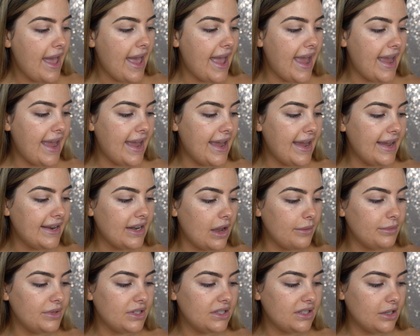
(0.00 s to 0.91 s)
and
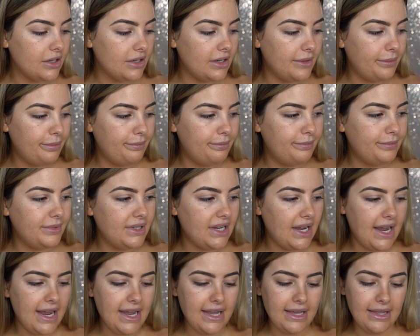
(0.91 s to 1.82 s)
I'm just going to
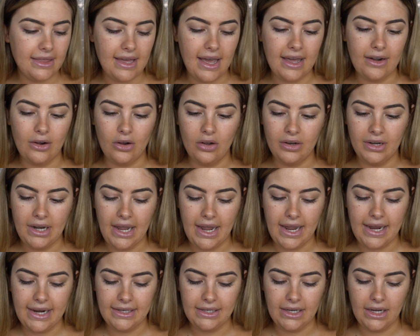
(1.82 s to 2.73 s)
take that on
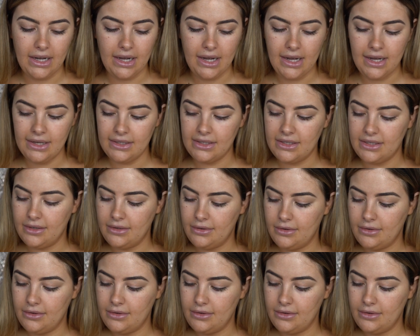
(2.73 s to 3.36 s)
a Tarte.